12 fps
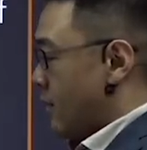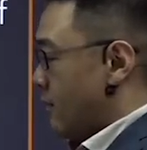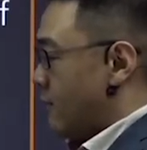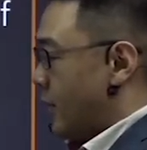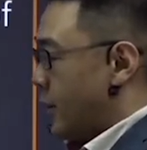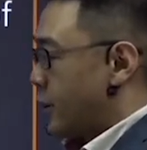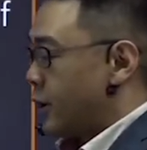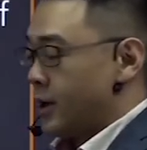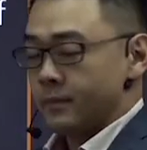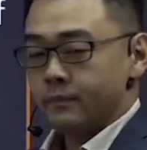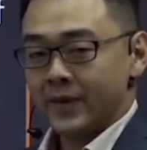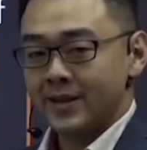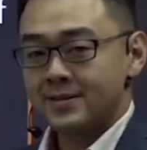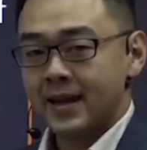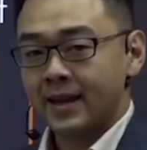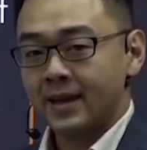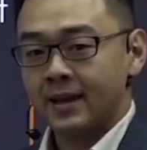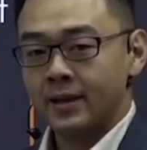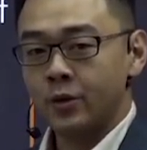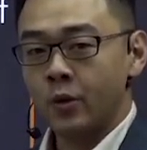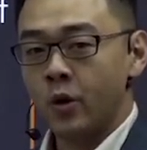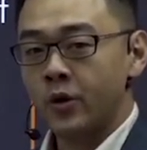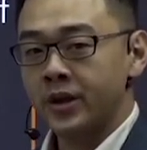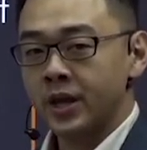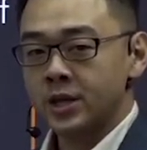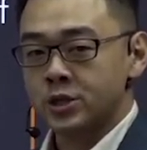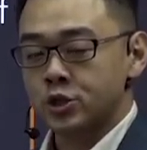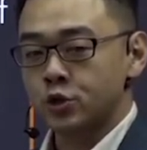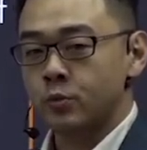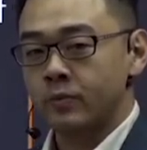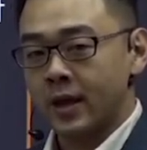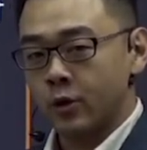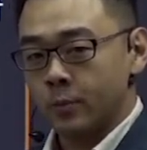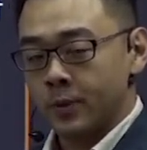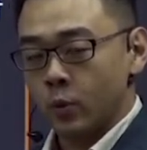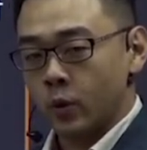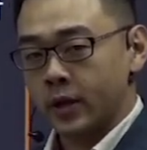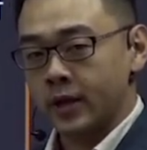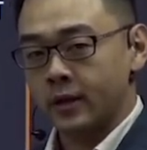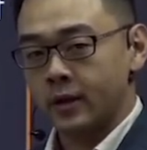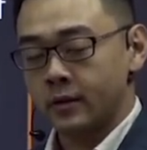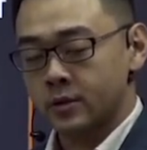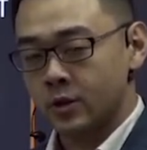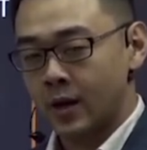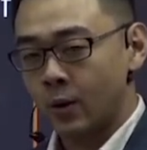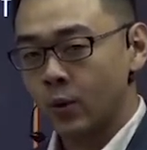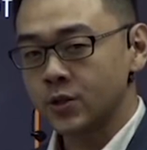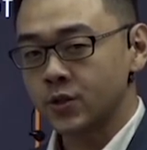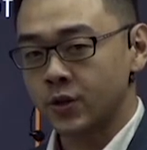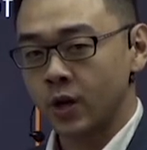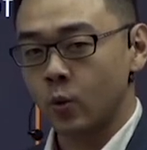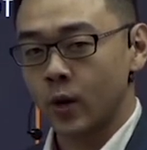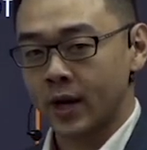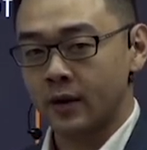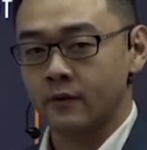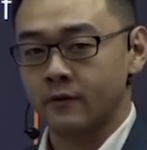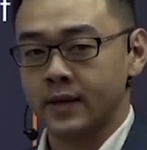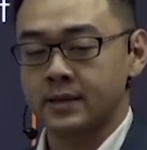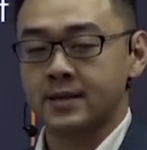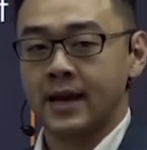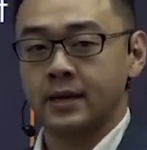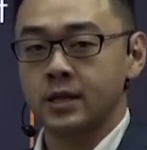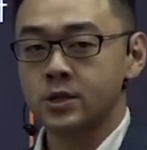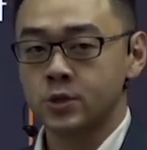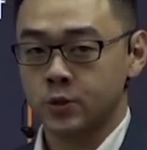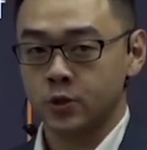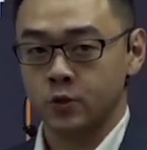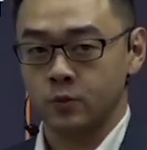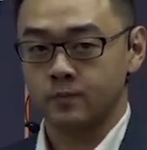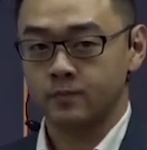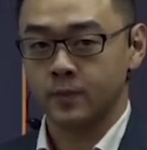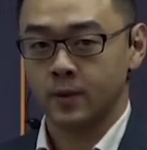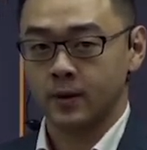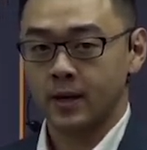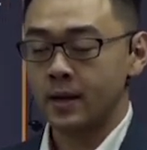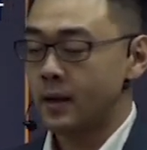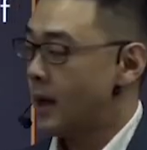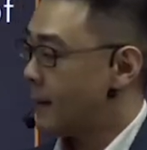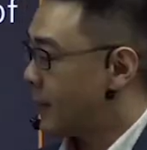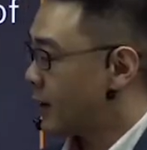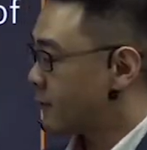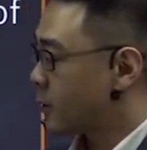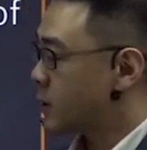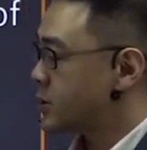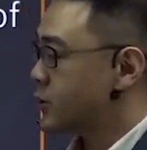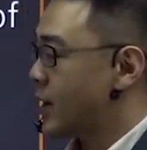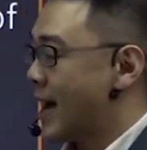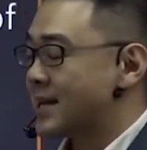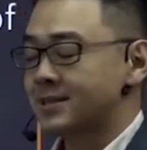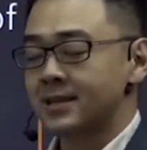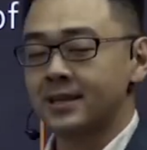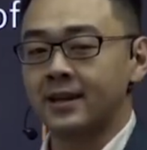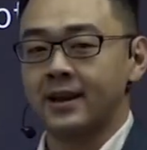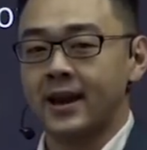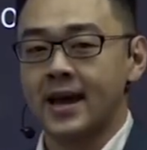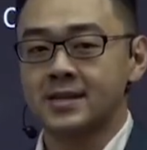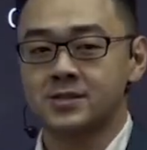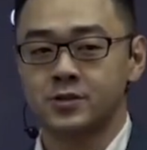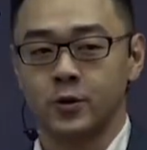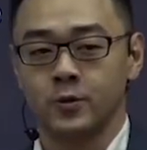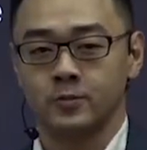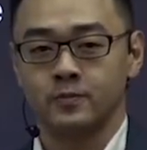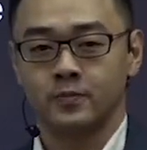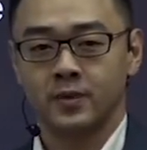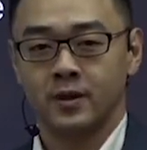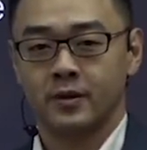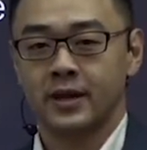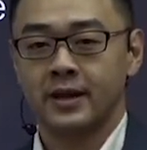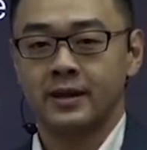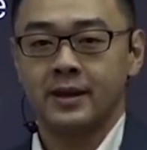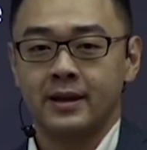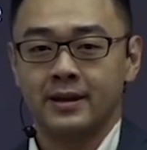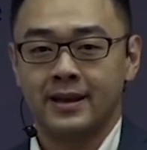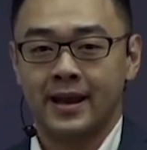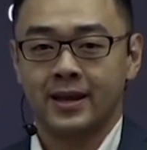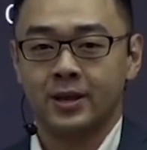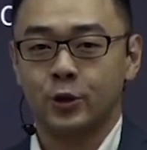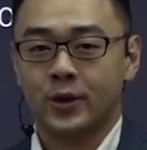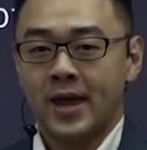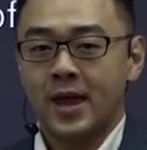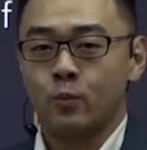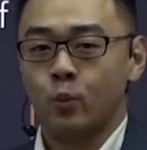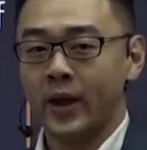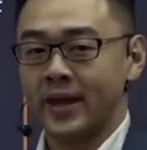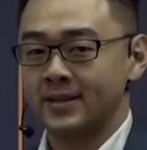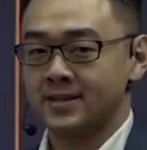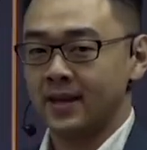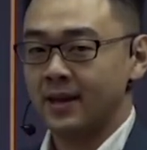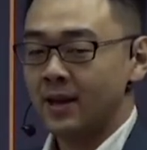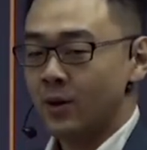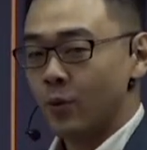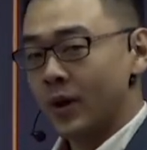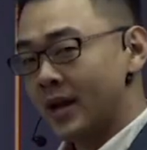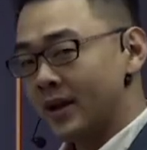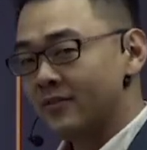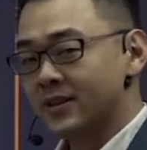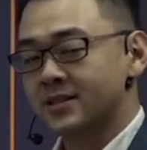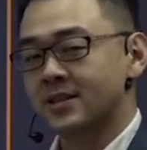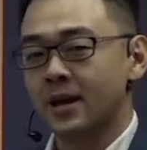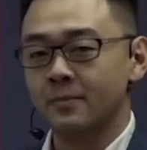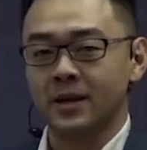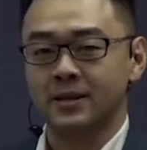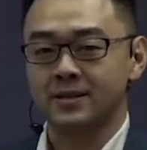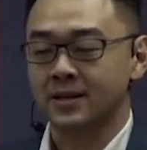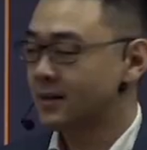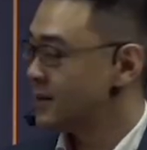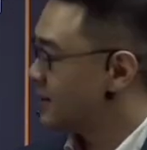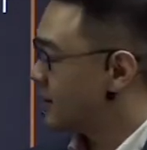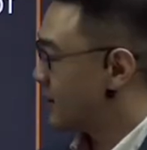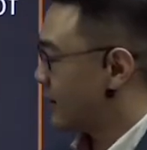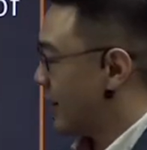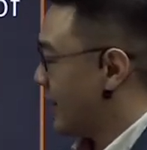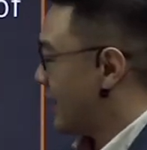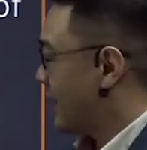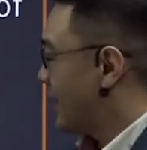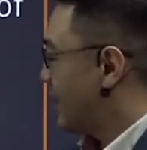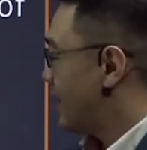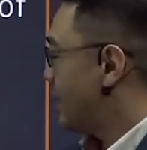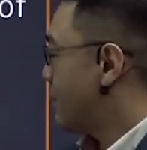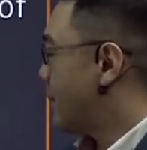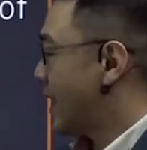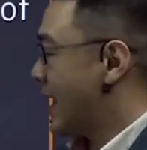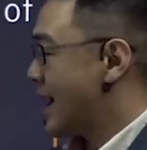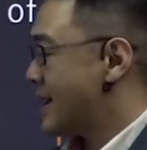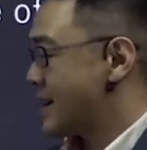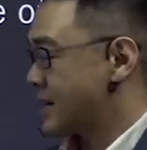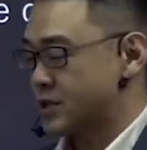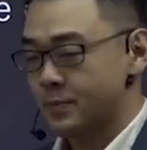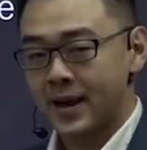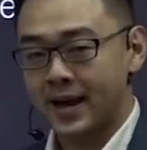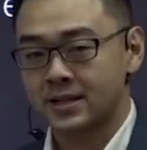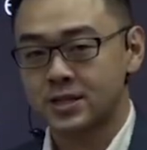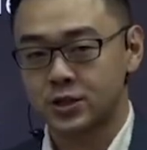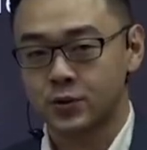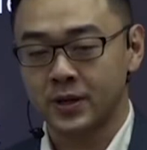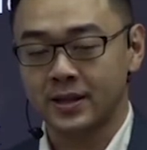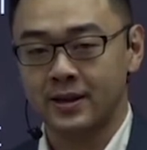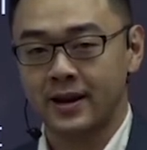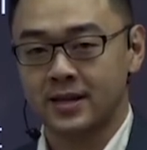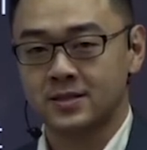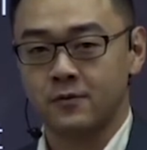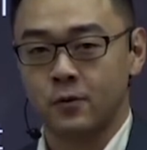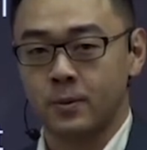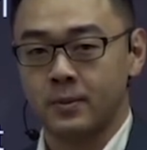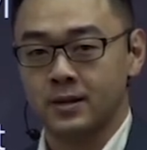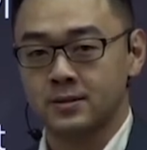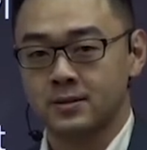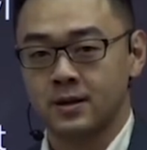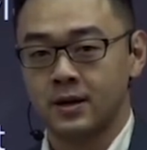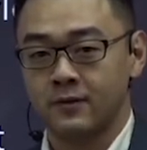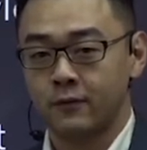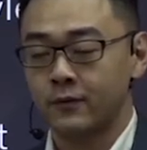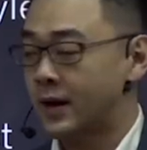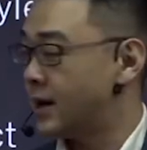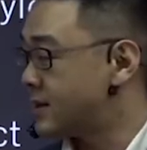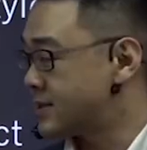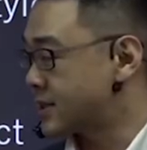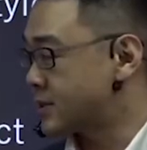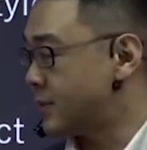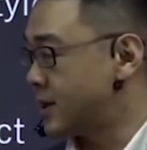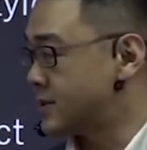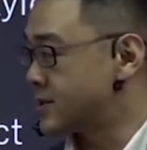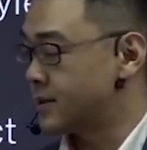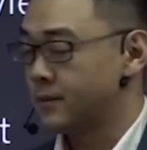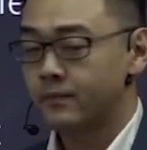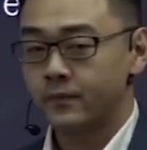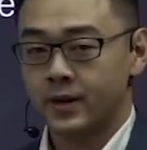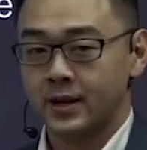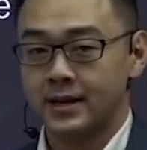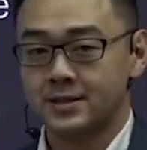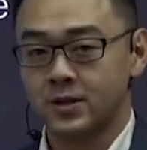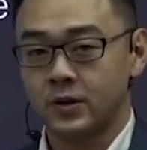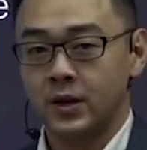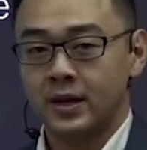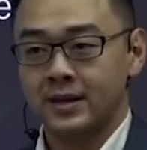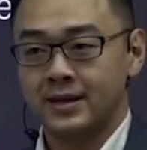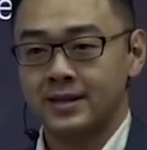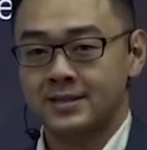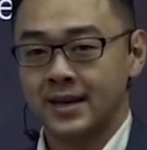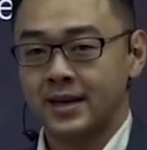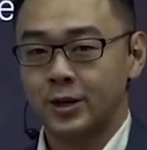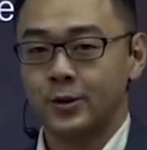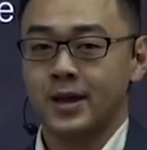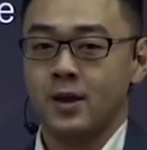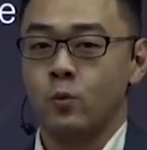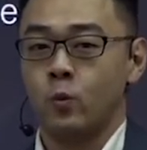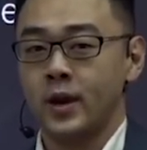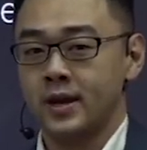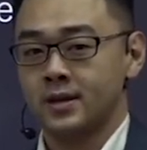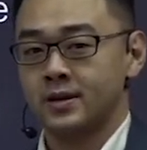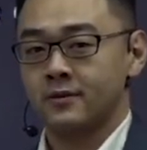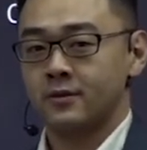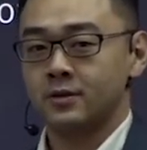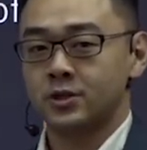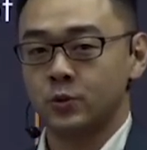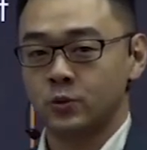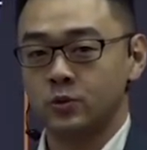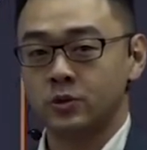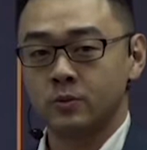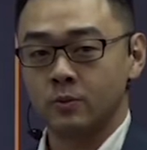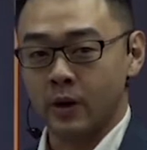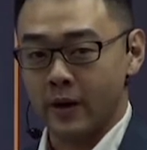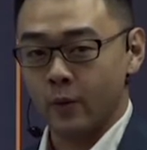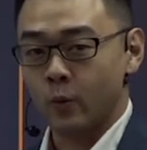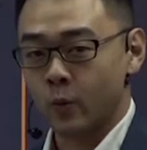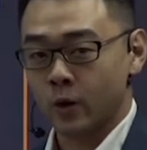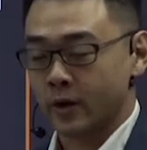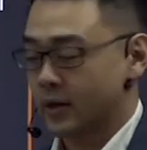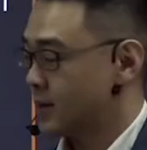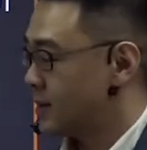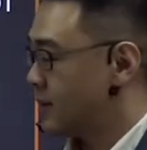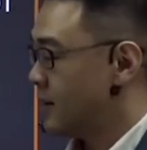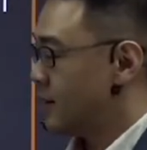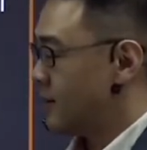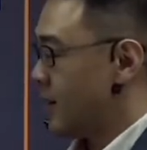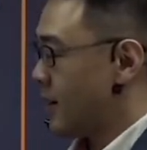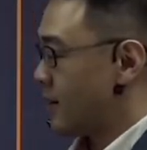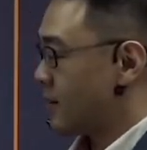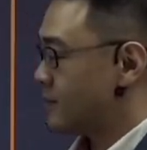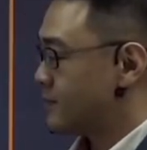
Very good. It's like you already assume that you'll be working here. So I want to know what kind of things I need to do. Okay? But of course, you ask in a nice tone. Okay? Like you can't wait. What kind of assignment? Okay? Might I expect during the next 6 months? Okay? So it's like you can't wait to work there.